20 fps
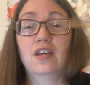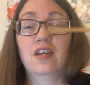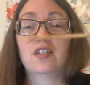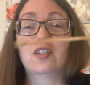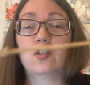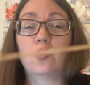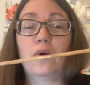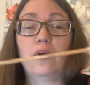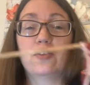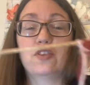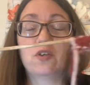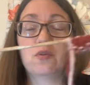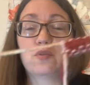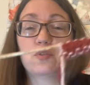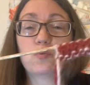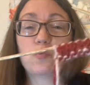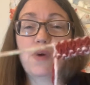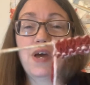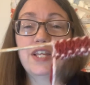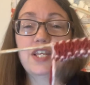So
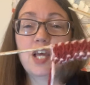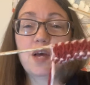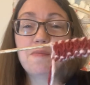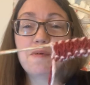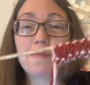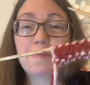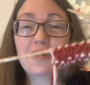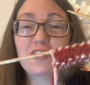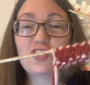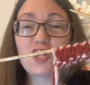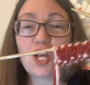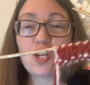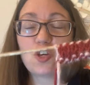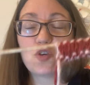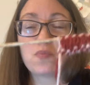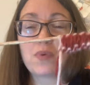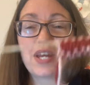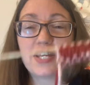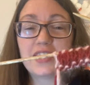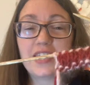there's one up on my
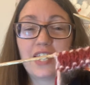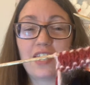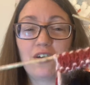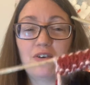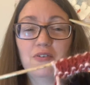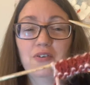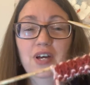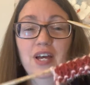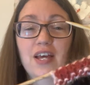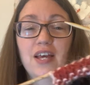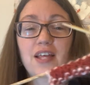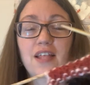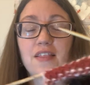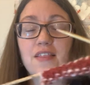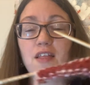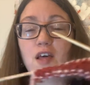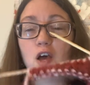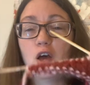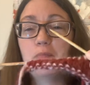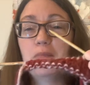channel right now
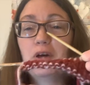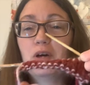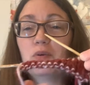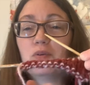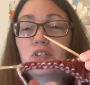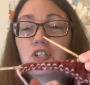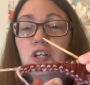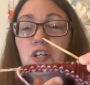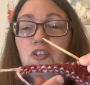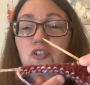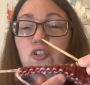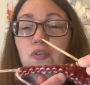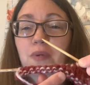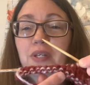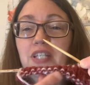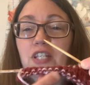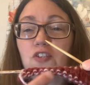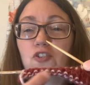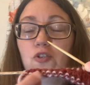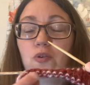about
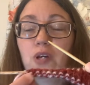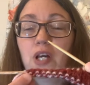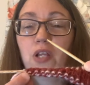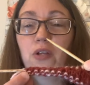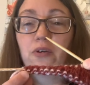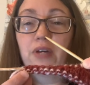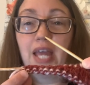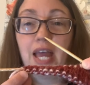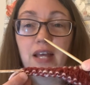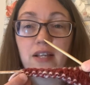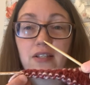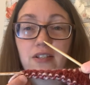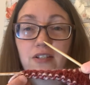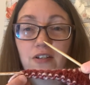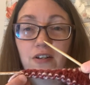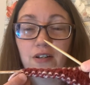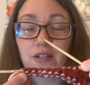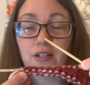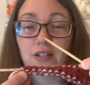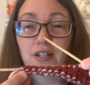doing the 2-color cast
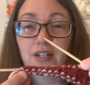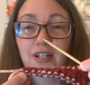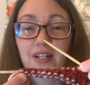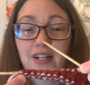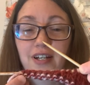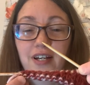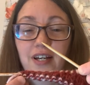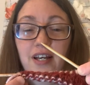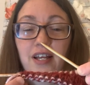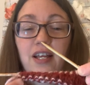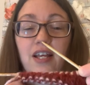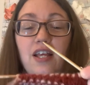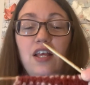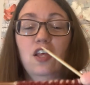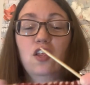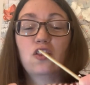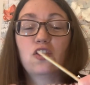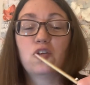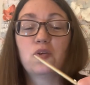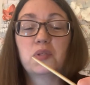on.
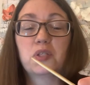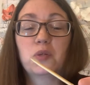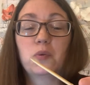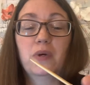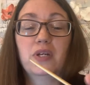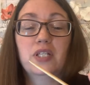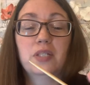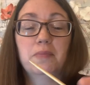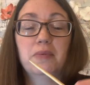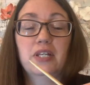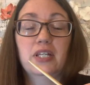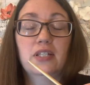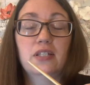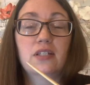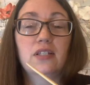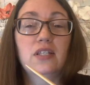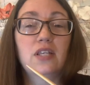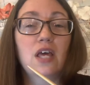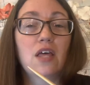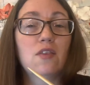There's going to be
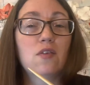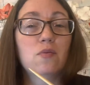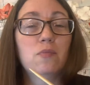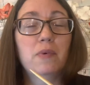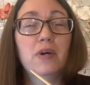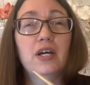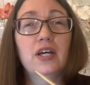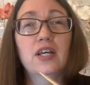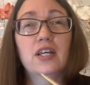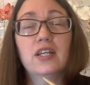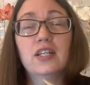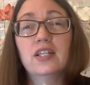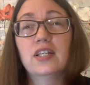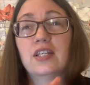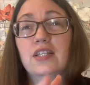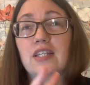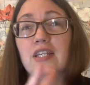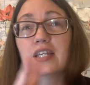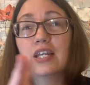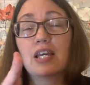another one
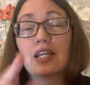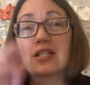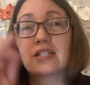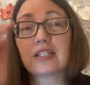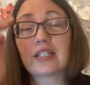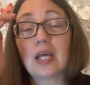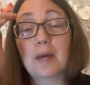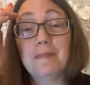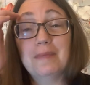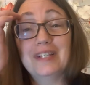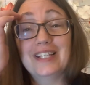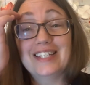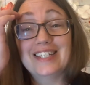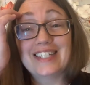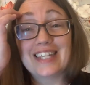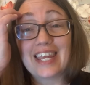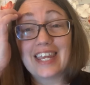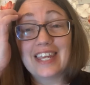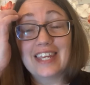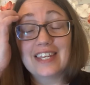in the next couple of
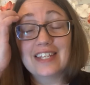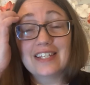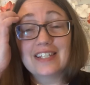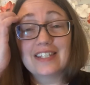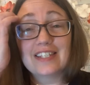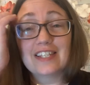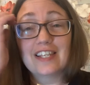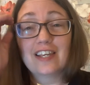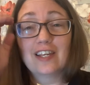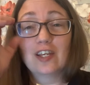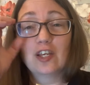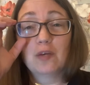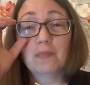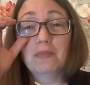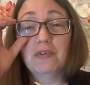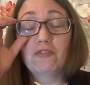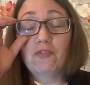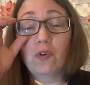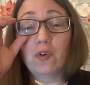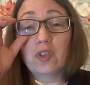days
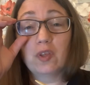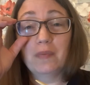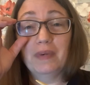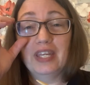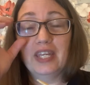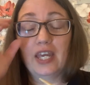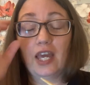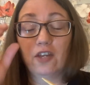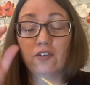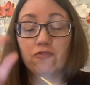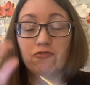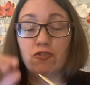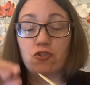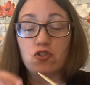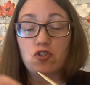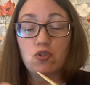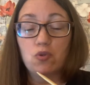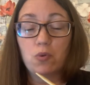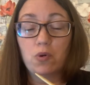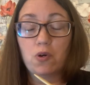before the weekend for
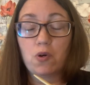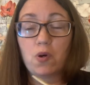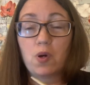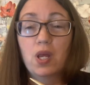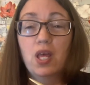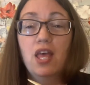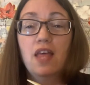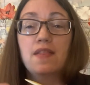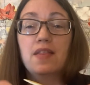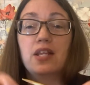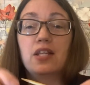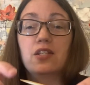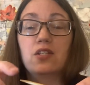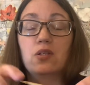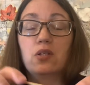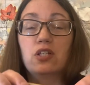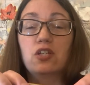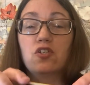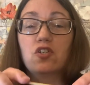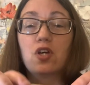sure that is
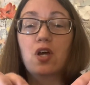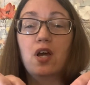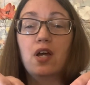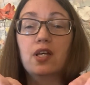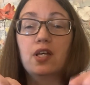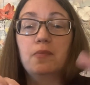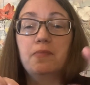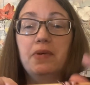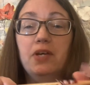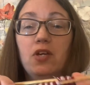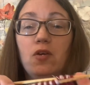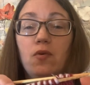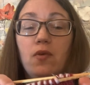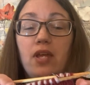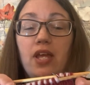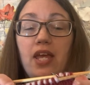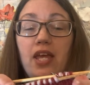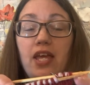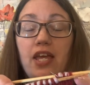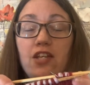going to talk about
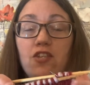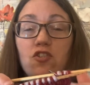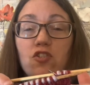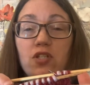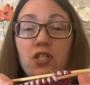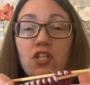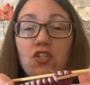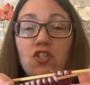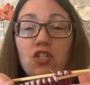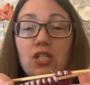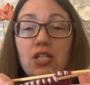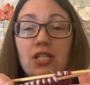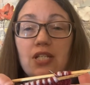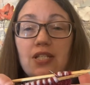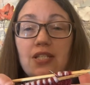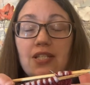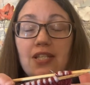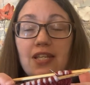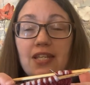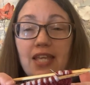edge
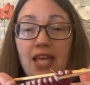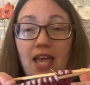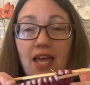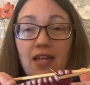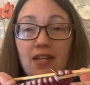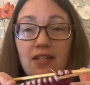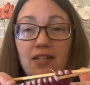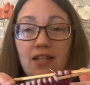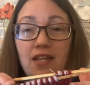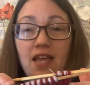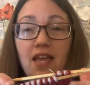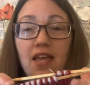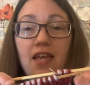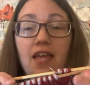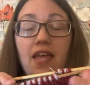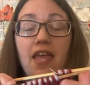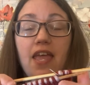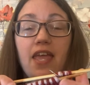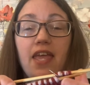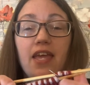stitches again
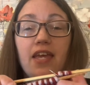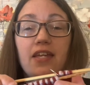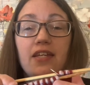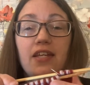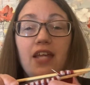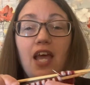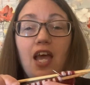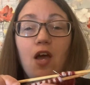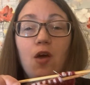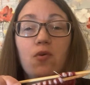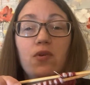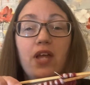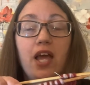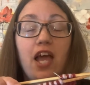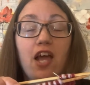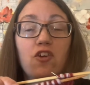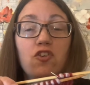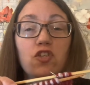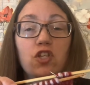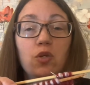and how to
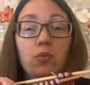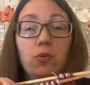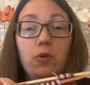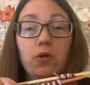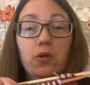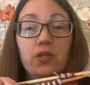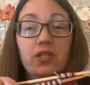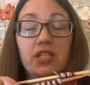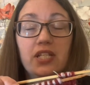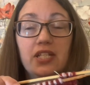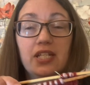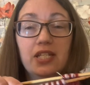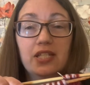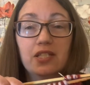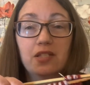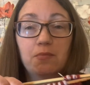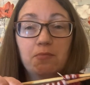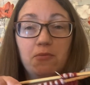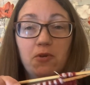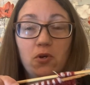actually work the
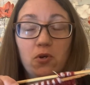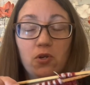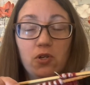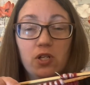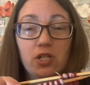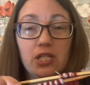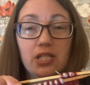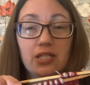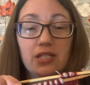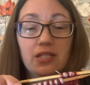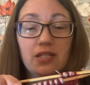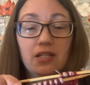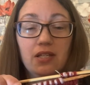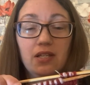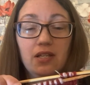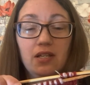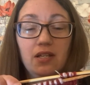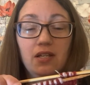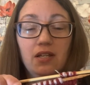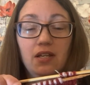knits and purls
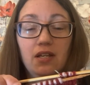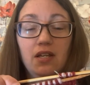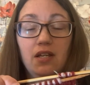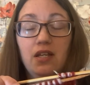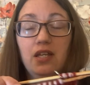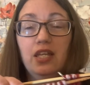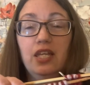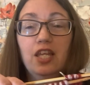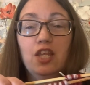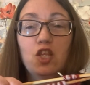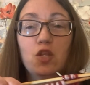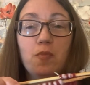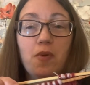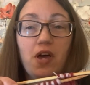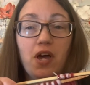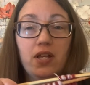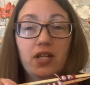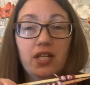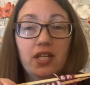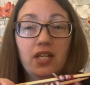in the
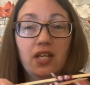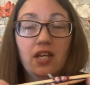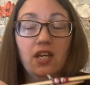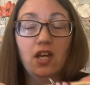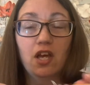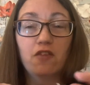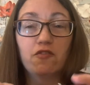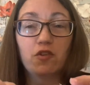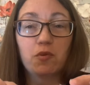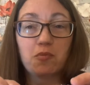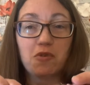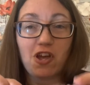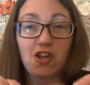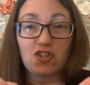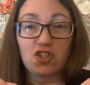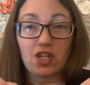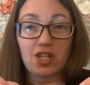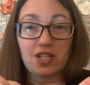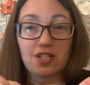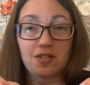body of your
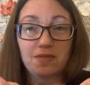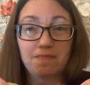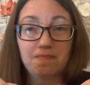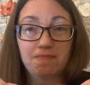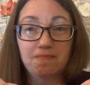project.